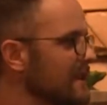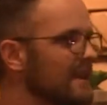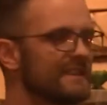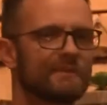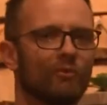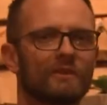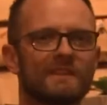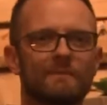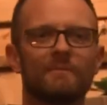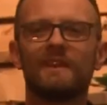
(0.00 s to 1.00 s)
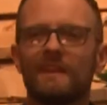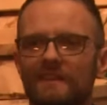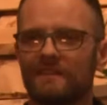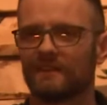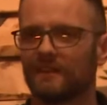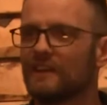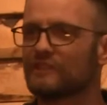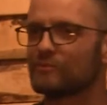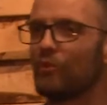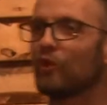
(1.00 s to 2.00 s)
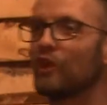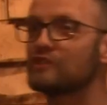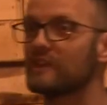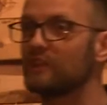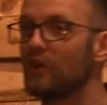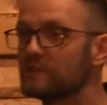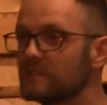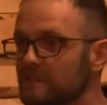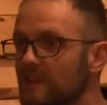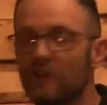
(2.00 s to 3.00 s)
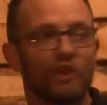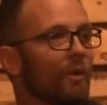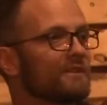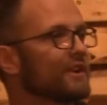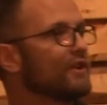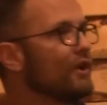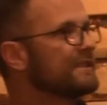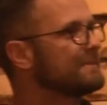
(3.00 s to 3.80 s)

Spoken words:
Small doesn't mean anything. Small goes unnoticed. No one's going to notice